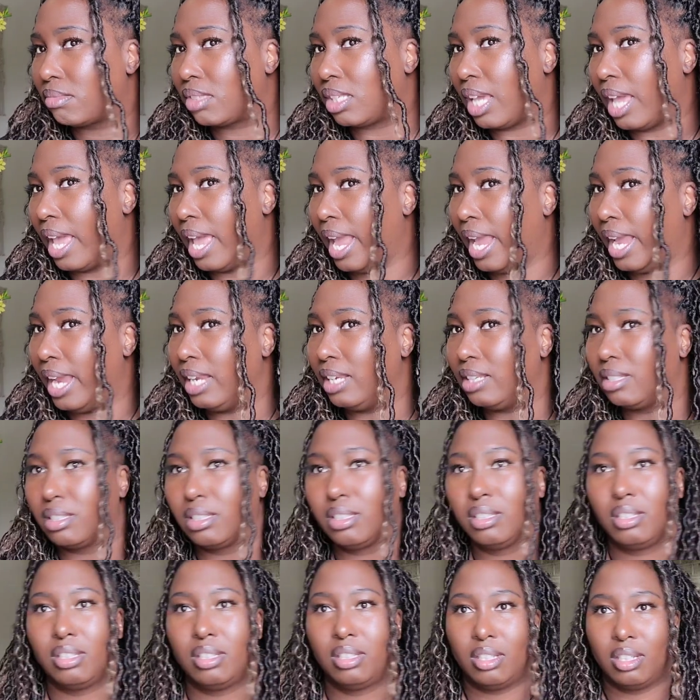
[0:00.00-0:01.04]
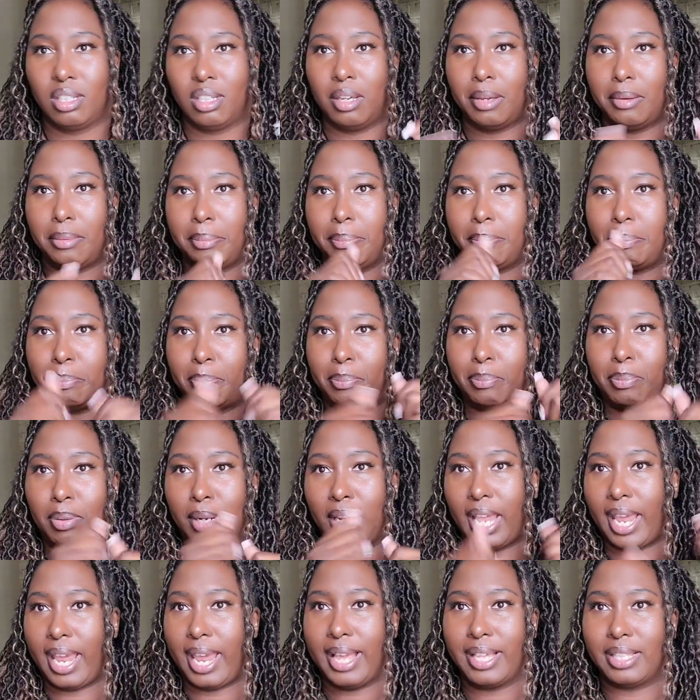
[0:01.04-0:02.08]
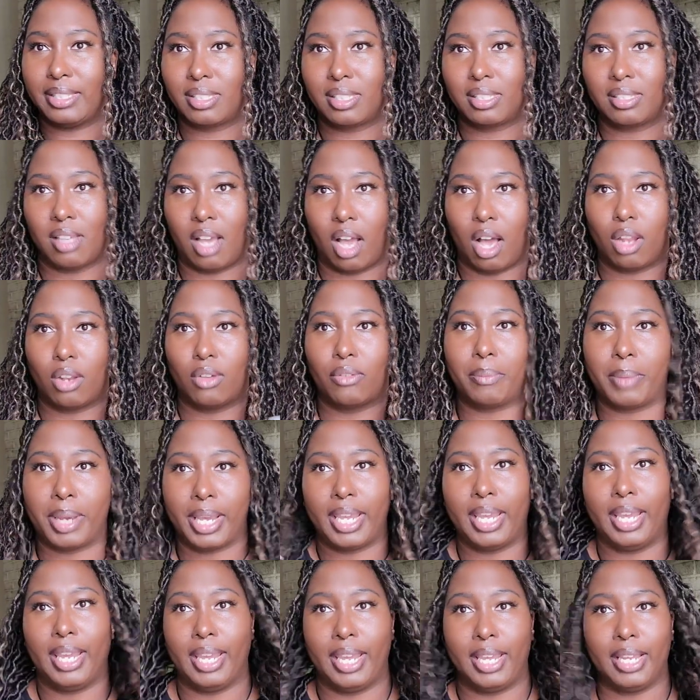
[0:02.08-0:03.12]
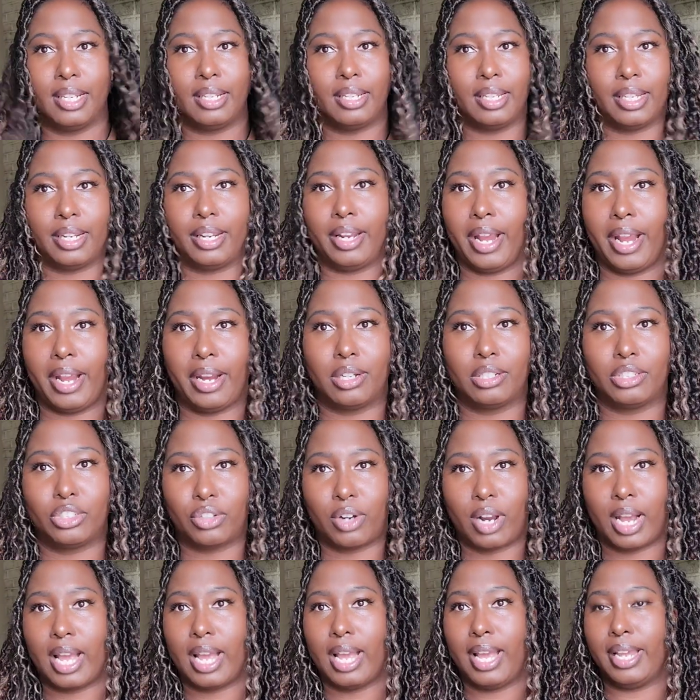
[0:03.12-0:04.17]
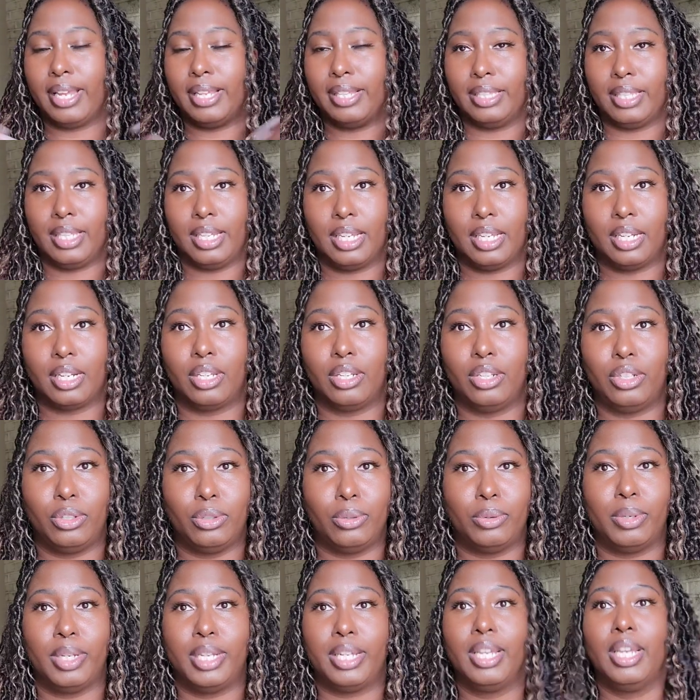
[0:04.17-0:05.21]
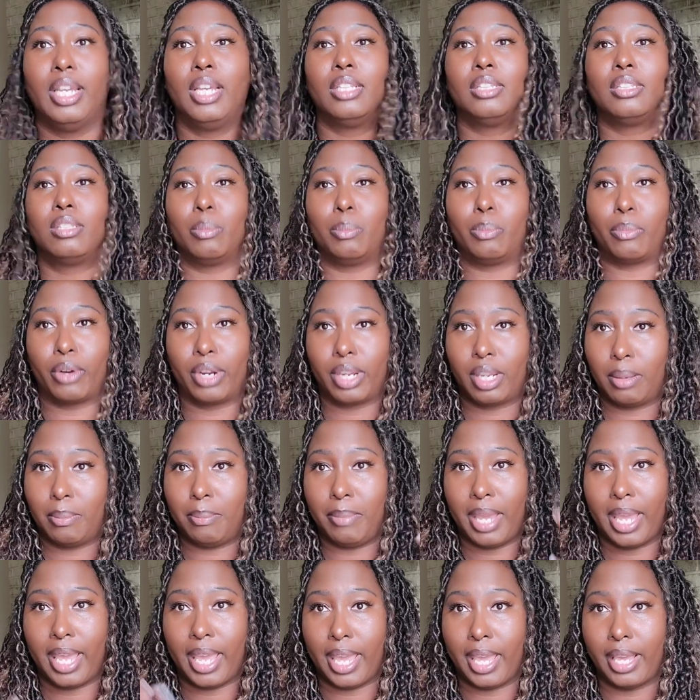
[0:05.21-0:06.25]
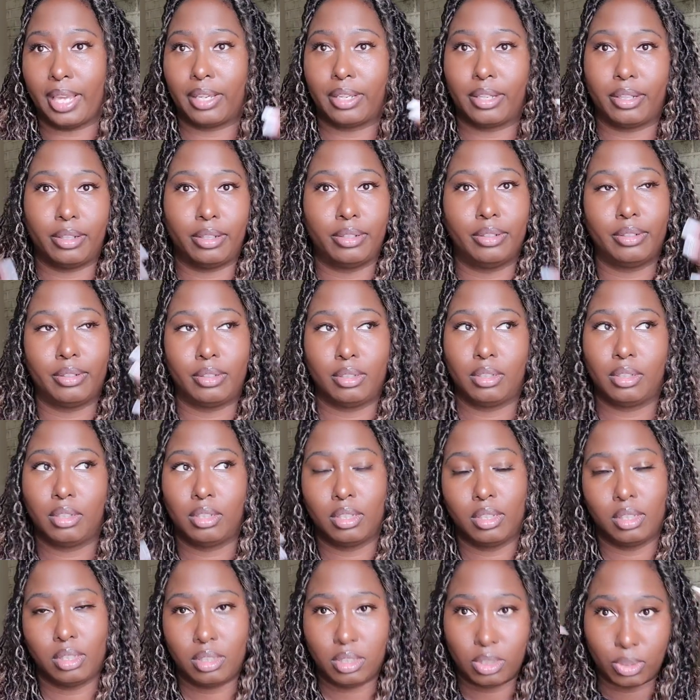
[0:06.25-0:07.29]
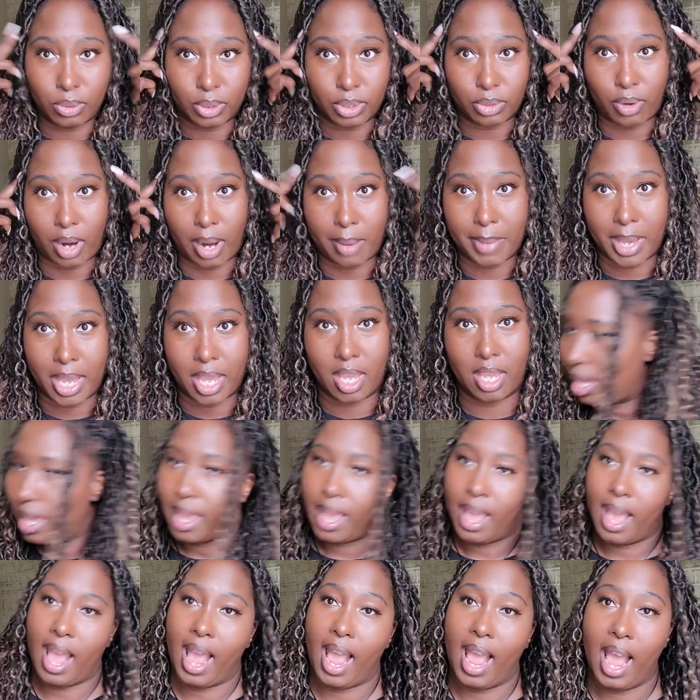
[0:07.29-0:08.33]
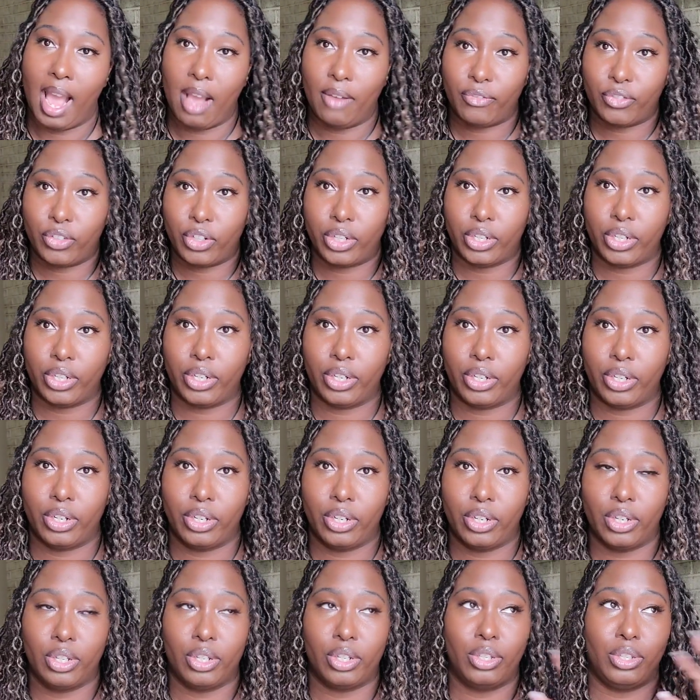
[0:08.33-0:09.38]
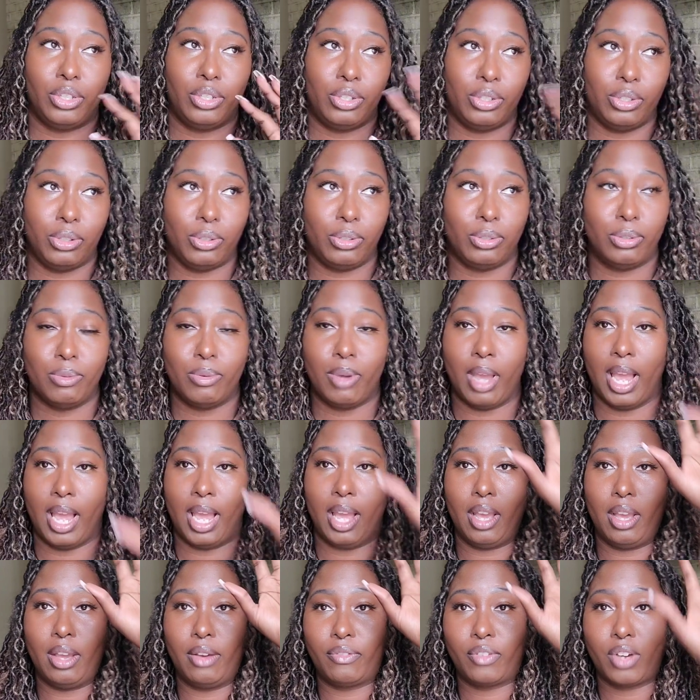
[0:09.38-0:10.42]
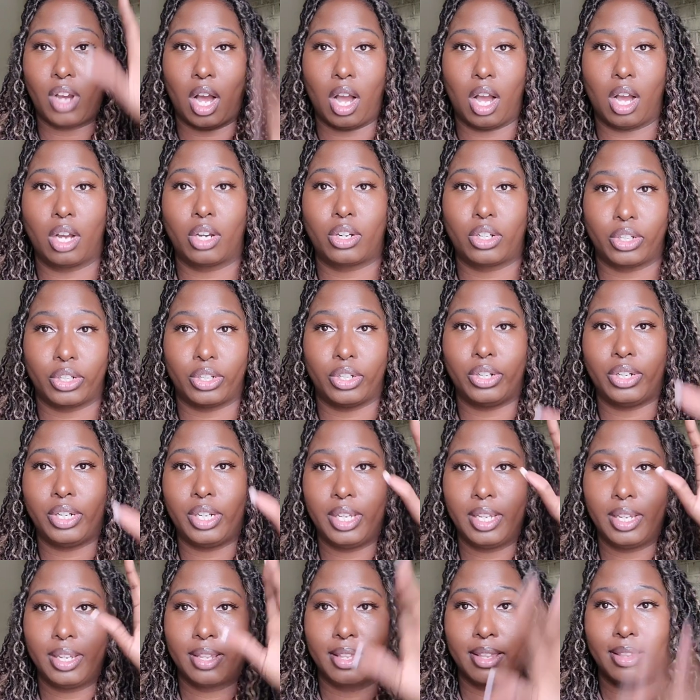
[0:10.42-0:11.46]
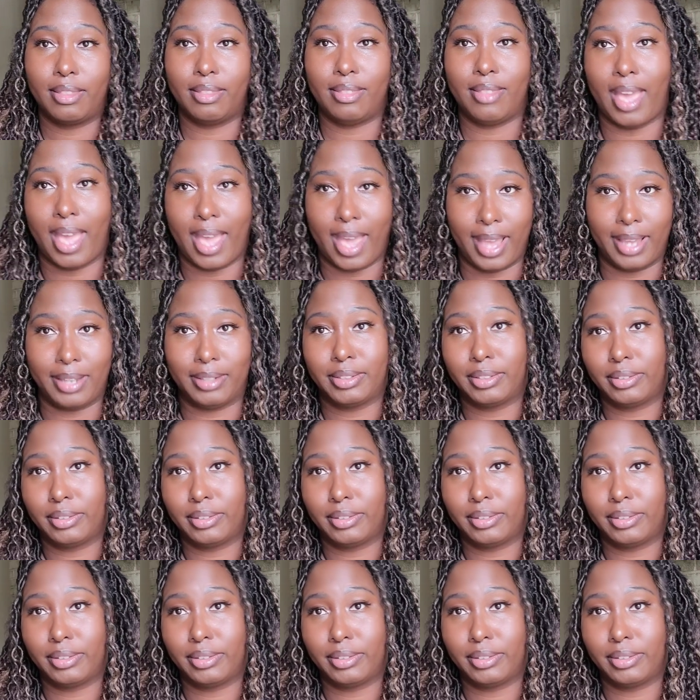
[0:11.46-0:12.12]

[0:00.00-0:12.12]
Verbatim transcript: to eight plaits all over my head, let it air dry, and then undo it to bring it back to its right mind. After you have conquered that,